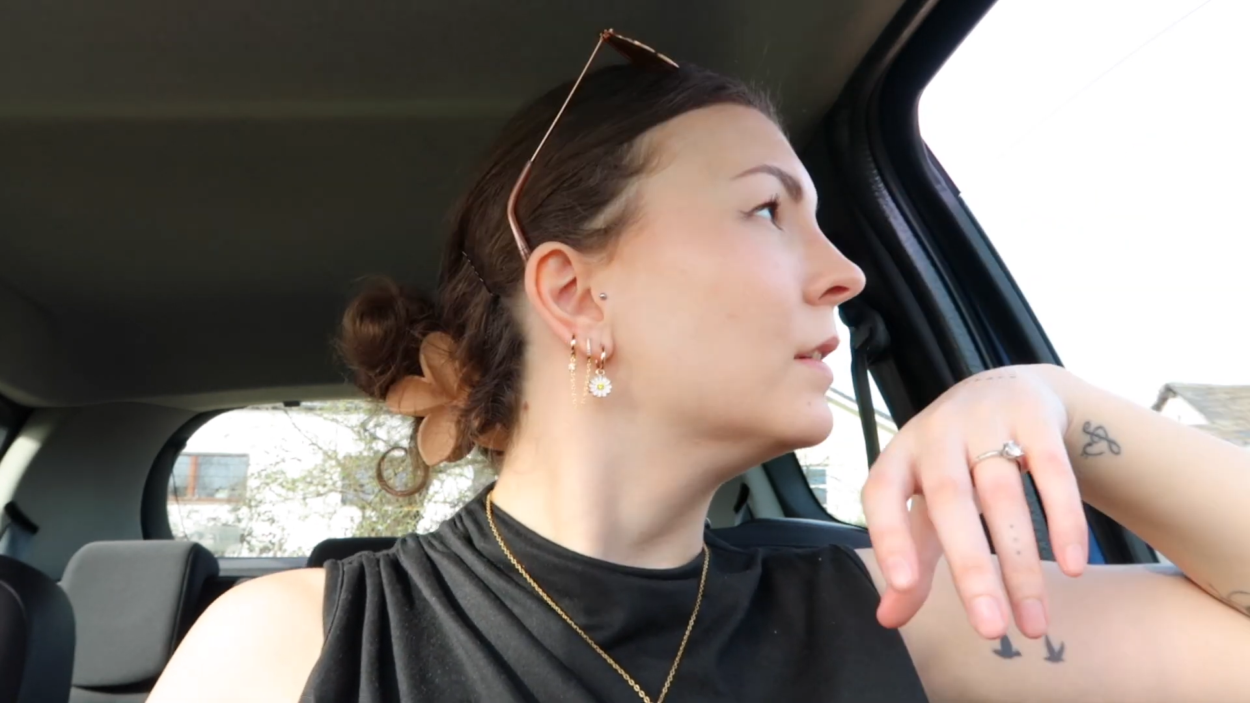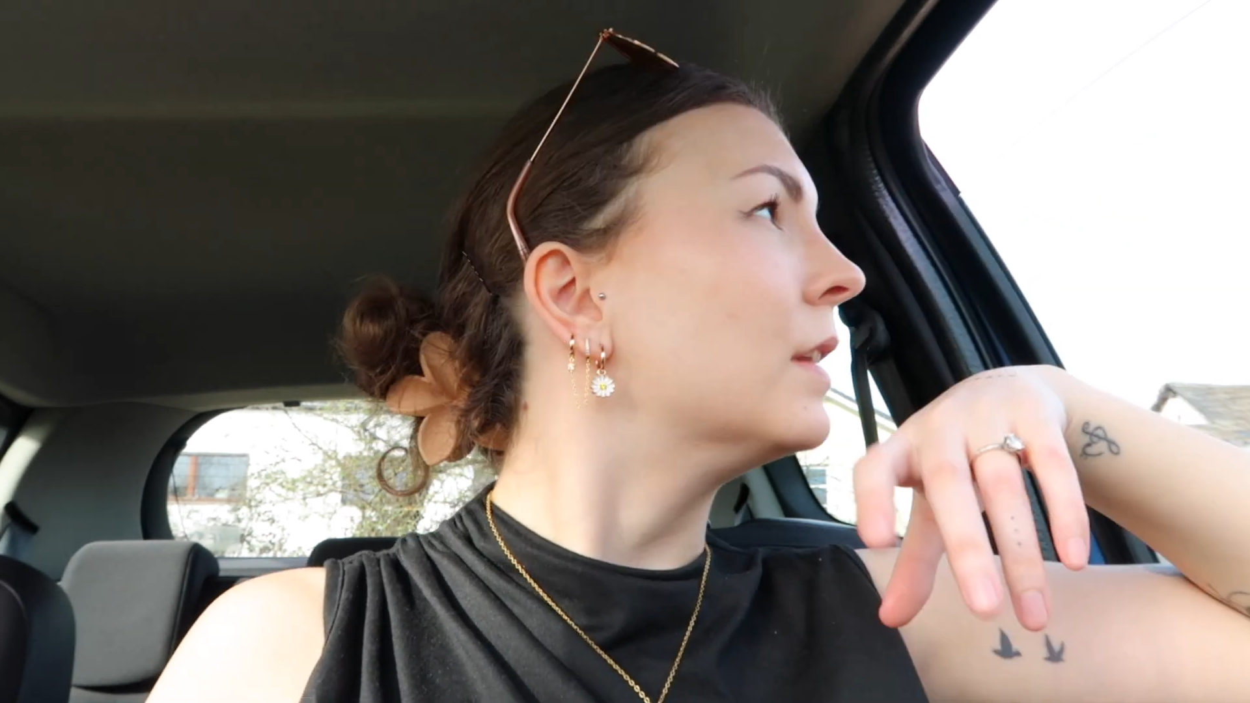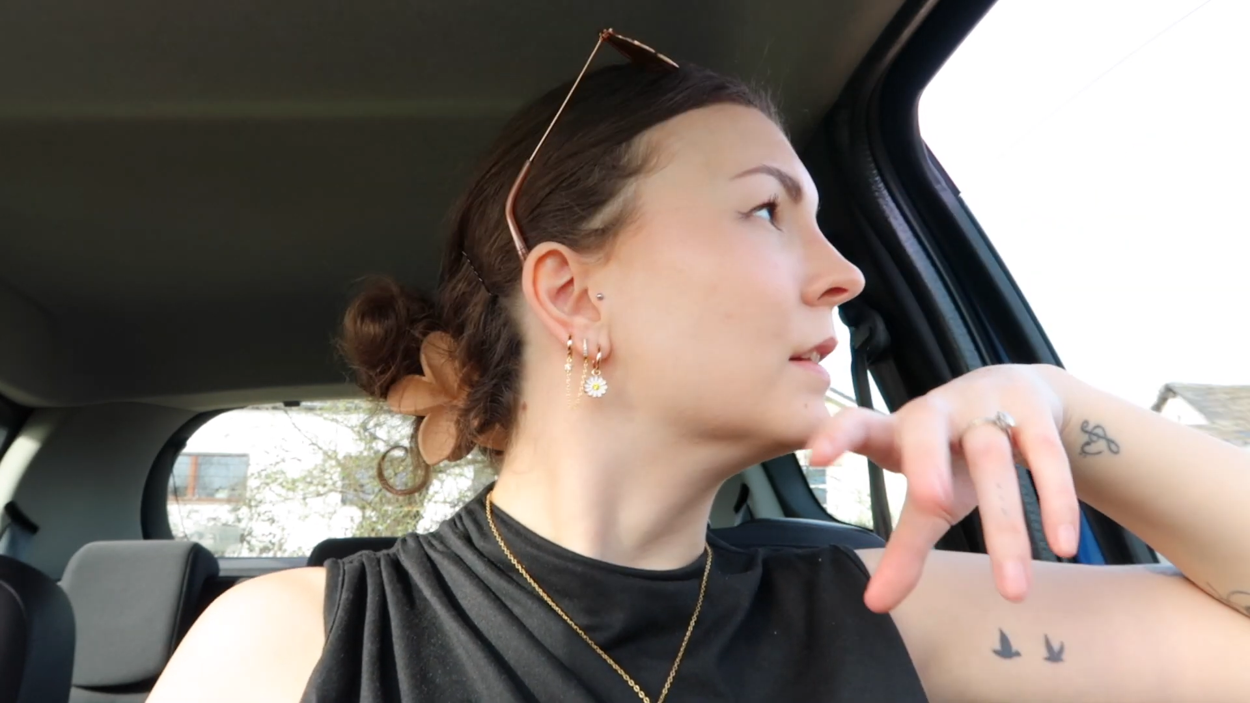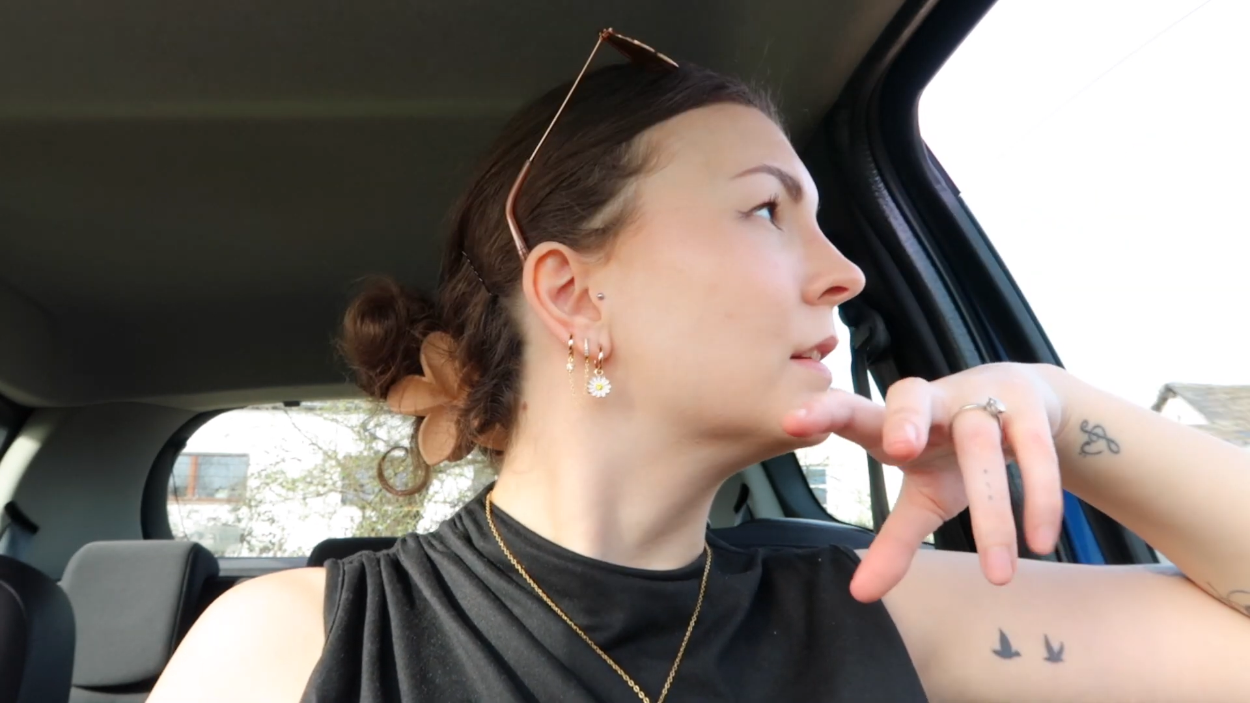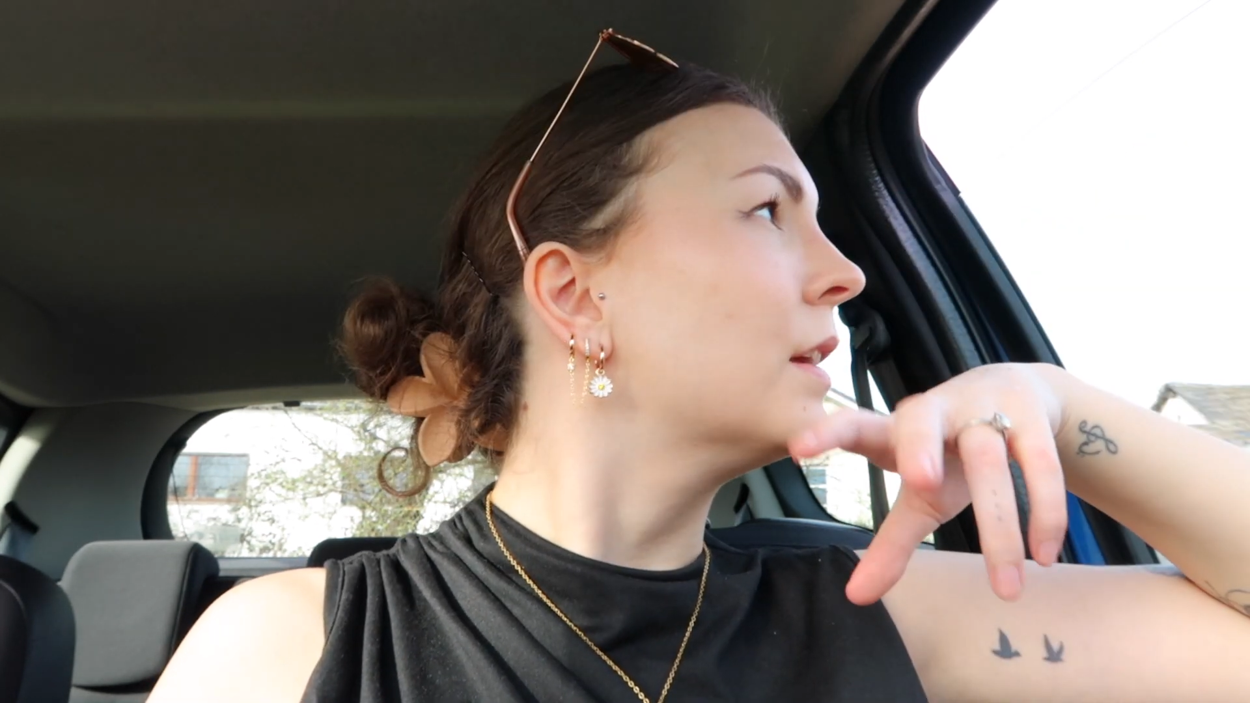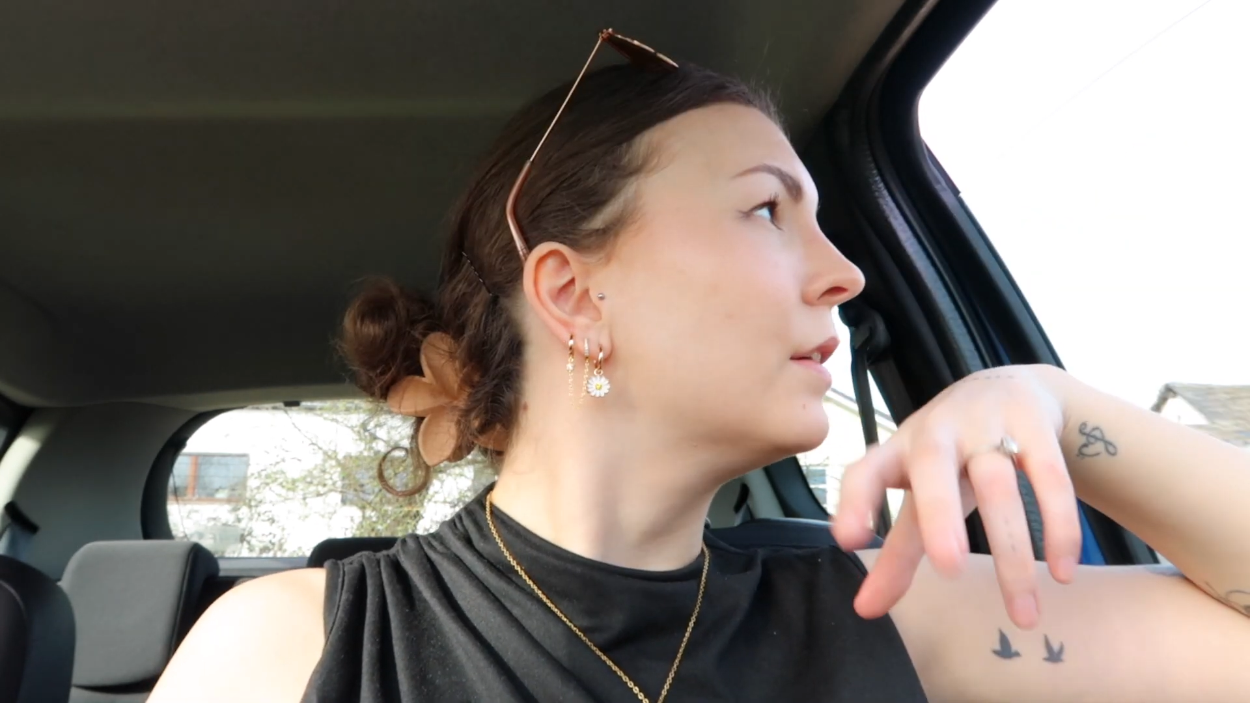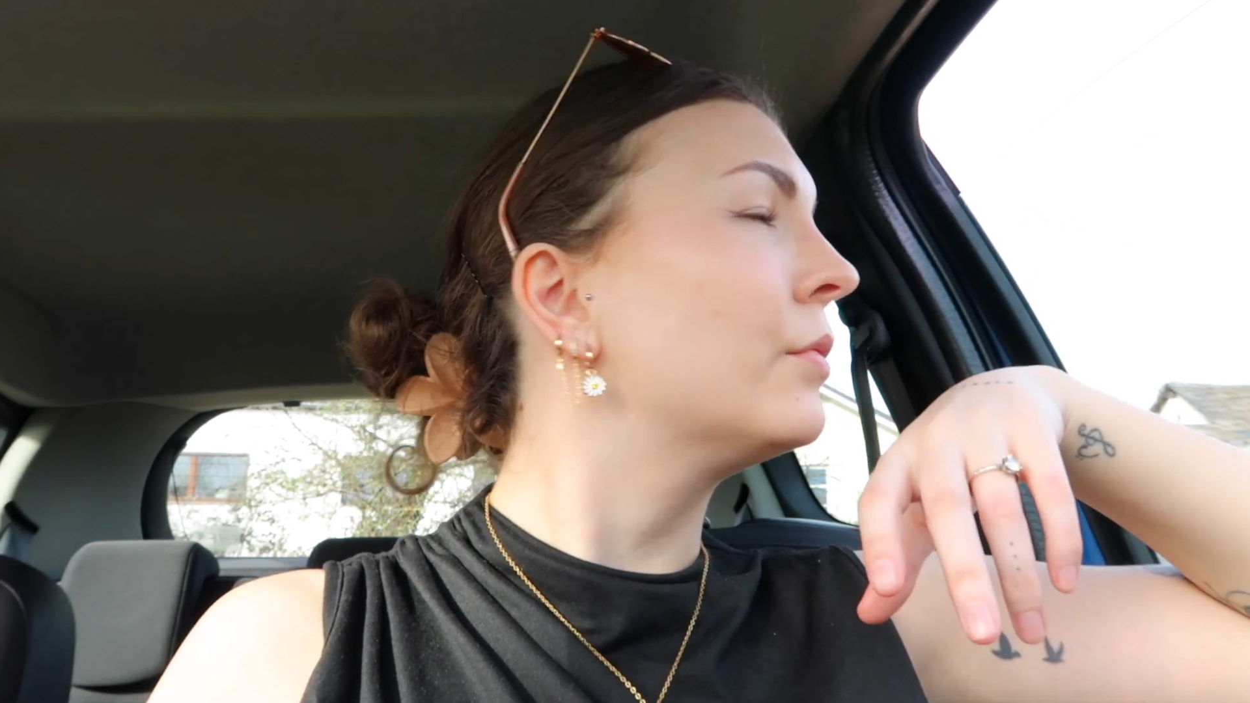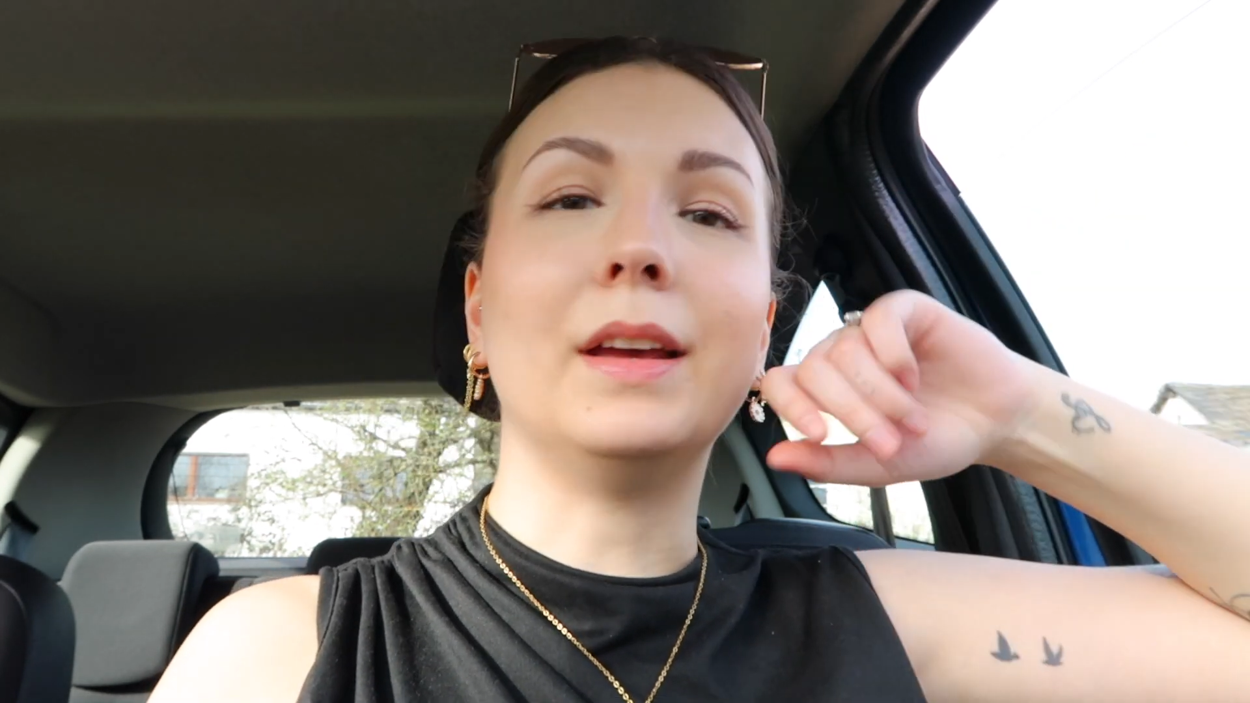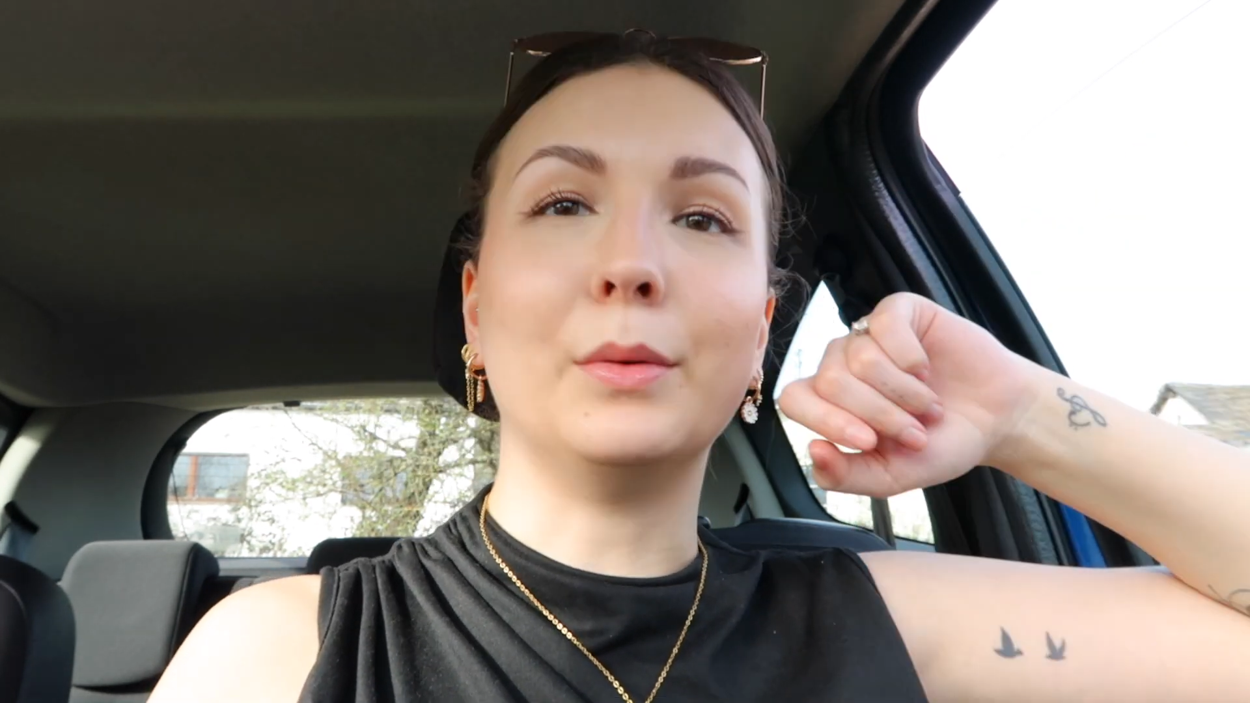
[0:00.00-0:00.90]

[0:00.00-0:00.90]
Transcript: that stuff,